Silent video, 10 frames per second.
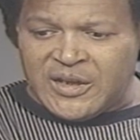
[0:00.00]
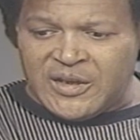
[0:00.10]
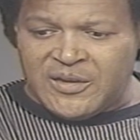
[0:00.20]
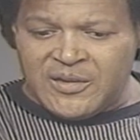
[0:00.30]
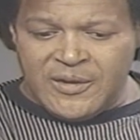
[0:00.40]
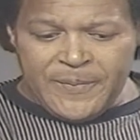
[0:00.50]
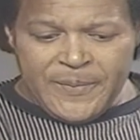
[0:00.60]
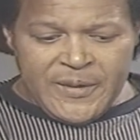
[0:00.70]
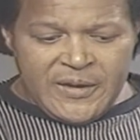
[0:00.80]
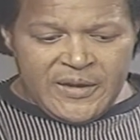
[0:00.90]
and
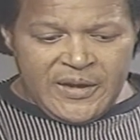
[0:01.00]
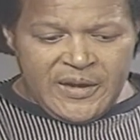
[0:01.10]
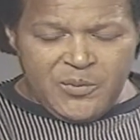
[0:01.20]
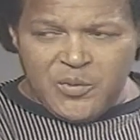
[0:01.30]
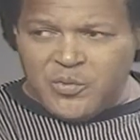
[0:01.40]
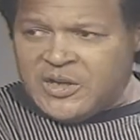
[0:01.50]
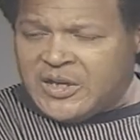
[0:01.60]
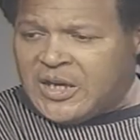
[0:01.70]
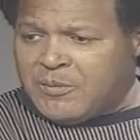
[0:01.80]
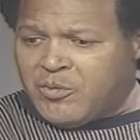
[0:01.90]
when we
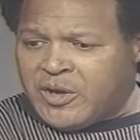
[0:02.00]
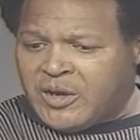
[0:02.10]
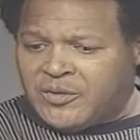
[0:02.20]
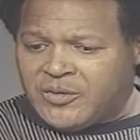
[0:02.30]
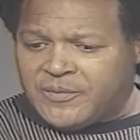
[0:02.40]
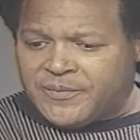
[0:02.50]
came around,